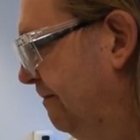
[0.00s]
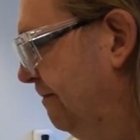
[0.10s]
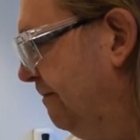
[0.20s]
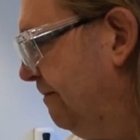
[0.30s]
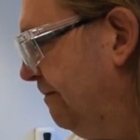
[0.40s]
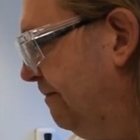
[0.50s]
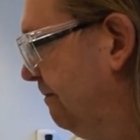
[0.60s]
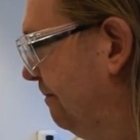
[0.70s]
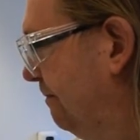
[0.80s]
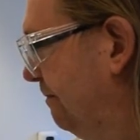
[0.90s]

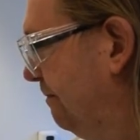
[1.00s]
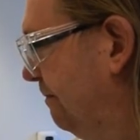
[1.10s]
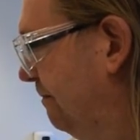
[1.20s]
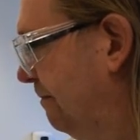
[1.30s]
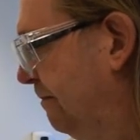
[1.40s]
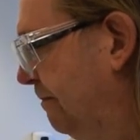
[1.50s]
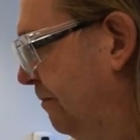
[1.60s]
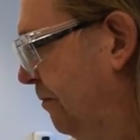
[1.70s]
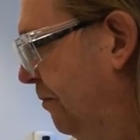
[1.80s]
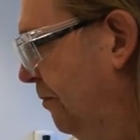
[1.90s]

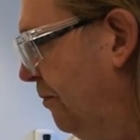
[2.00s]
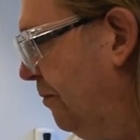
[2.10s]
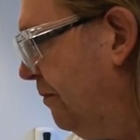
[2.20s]
Nothing is said.